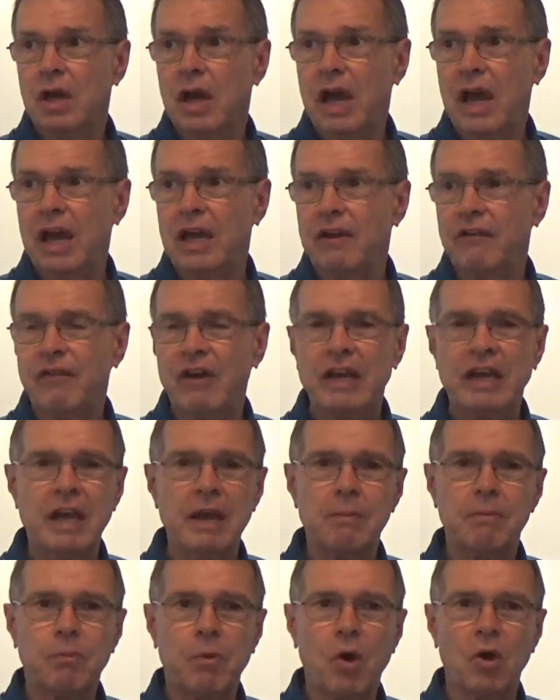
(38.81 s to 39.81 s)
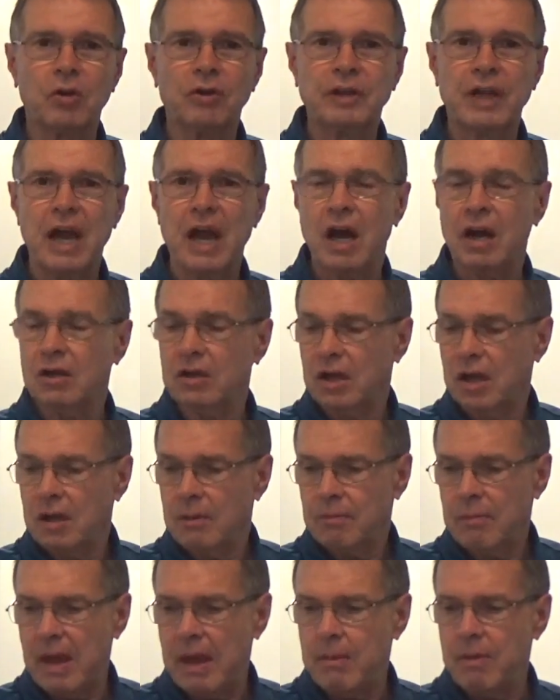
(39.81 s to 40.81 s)
And if I keep holding out,
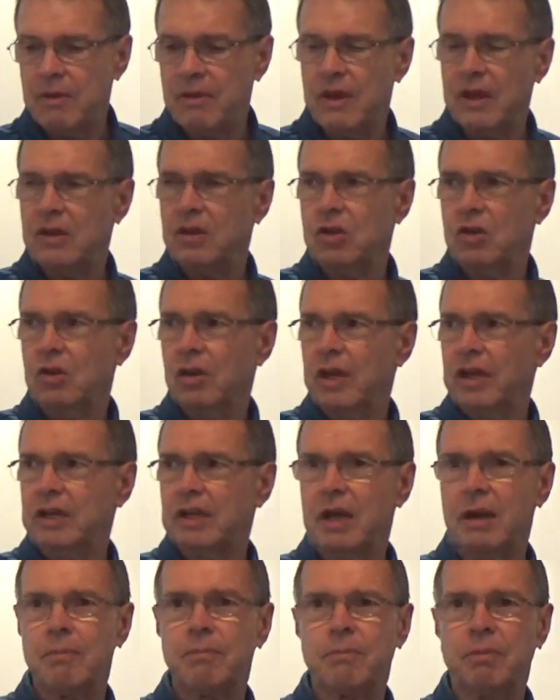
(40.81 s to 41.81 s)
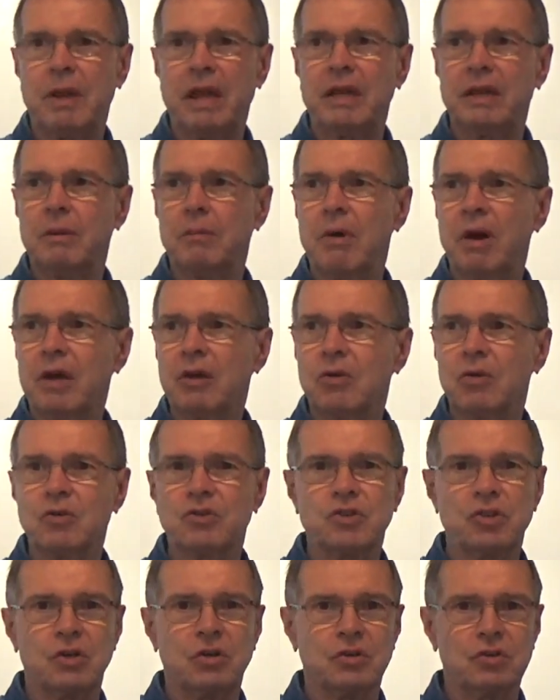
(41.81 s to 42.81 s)
maybe then you'll end up planting a micro
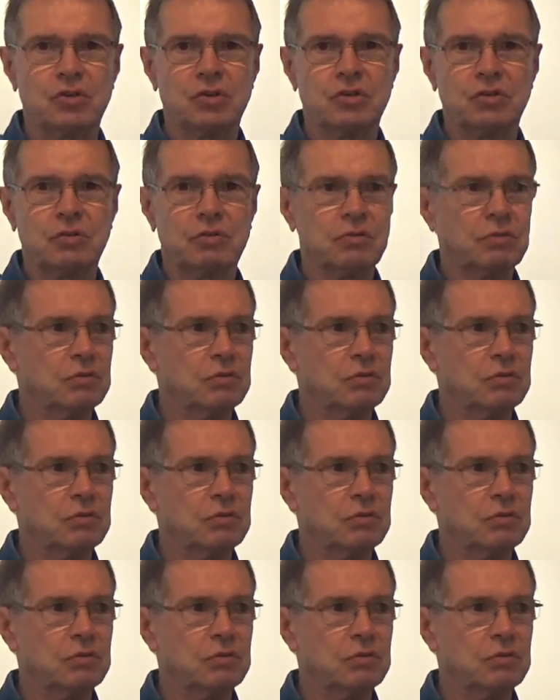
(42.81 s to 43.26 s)
church.